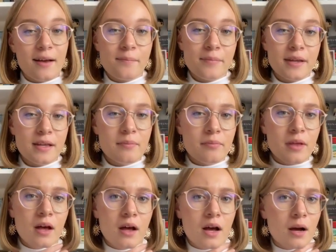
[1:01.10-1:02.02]
peep that.
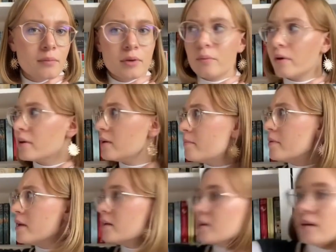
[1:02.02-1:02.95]
I'm the one to beat,
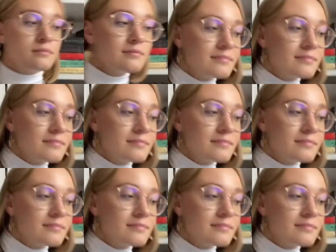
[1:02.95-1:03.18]
yeah.